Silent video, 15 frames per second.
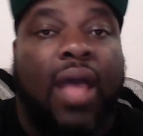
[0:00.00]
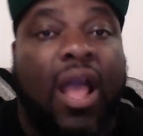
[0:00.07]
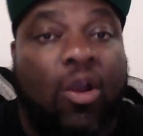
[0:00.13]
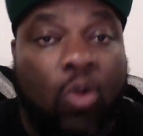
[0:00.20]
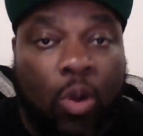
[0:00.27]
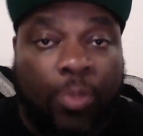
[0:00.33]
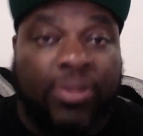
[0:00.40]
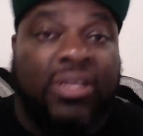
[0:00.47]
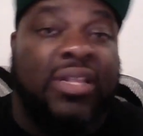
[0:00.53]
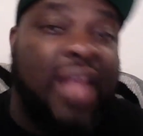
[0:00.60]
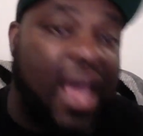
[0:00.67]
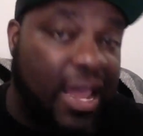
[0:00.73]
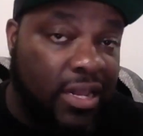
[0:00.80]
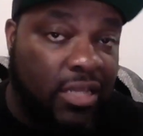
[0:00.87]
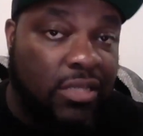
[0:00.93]
I grew up in the
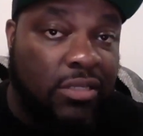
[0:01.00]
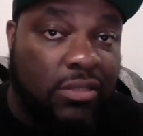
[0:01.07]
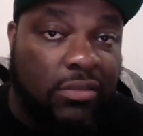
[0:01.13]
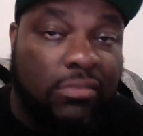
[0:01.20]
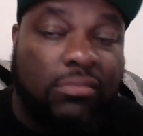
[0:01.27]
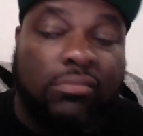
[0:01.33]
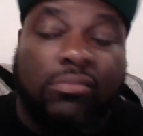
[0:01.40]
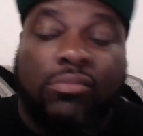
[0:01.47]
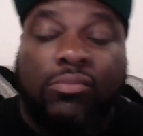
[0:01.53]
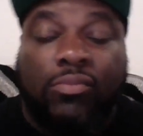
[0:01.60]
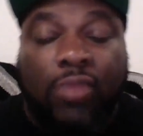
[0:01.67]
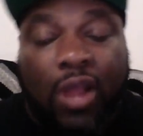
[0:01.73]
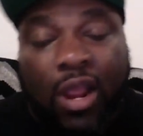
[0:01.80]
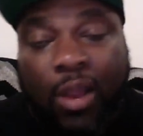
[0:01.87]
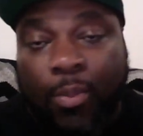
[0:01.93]
90s.
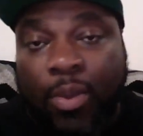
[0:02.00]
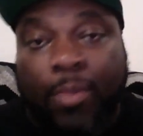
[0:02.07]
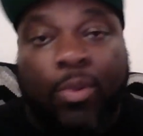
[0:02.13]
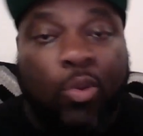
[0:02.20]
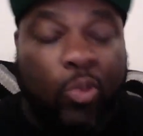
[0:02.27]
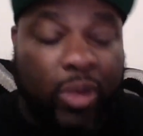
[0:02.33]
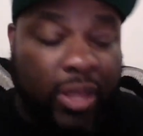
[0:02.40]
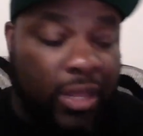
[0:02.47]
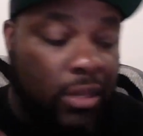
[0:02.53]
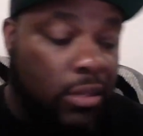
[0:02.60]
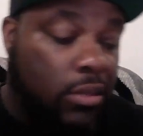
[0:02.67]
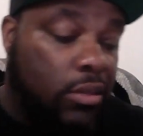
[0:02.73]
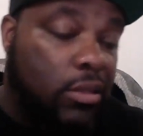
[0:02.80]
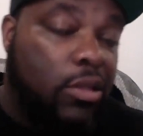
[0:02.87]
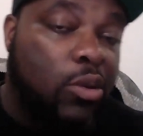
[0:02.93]
I remember
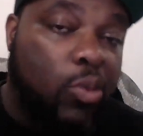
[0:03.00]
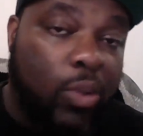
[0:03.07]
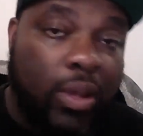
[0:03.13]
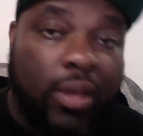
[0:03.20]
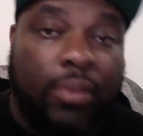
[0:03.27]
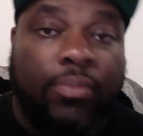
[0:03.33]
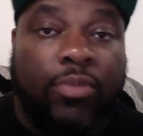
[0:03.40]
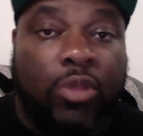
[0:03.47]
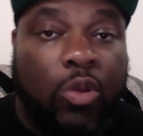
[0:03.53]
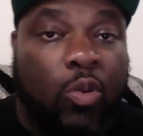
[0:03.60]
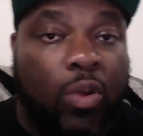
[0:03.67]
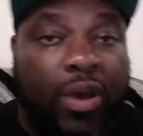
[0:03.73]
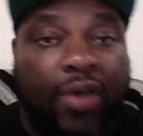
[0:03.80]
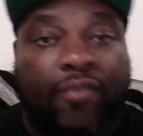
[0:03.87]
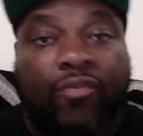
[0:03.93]
when
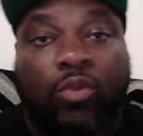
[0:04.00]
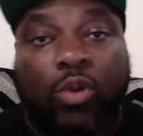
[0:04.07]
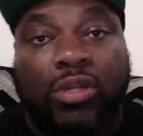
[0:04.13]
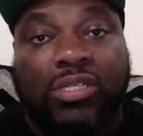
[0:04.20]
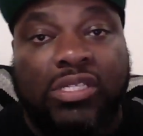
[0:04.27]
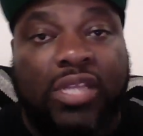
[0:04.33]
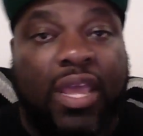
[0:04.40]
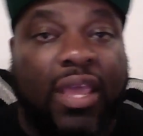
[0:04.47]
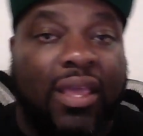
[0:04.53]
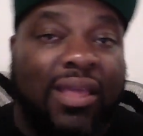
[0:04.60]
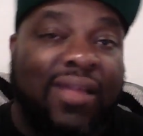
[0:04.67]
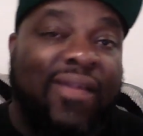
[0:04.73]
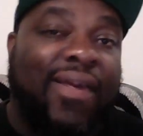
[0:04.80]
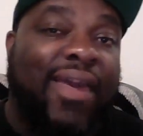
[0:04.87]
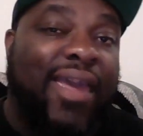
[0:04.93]
Florida
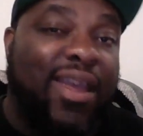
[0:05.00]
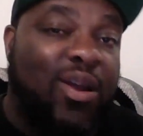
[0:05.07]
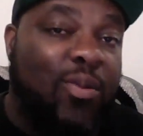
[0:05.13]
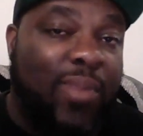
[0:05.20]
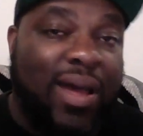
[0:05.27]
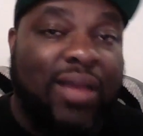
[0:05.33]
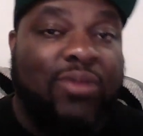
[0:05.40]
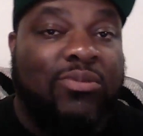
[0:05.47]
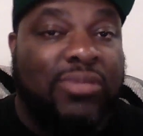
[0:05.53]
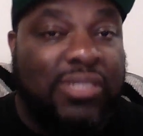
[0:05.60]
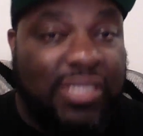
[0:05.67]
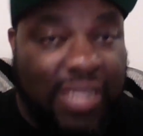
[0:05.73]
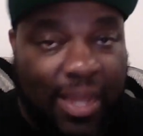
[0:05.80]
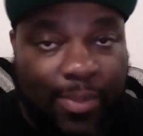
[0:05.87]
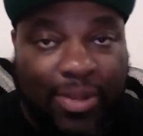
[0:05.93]
State, everybody
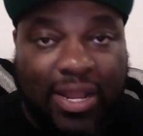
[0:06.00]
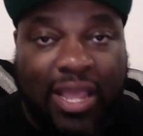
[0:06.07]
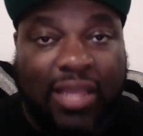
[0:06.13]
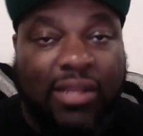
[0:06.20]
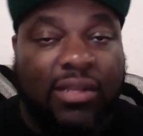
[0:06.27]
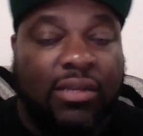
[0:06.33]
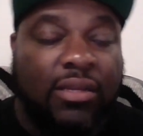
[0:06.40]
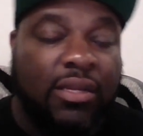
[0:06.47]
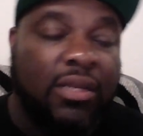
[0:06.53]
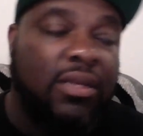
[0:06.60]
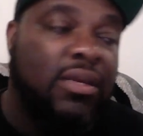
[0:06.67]
was dominating.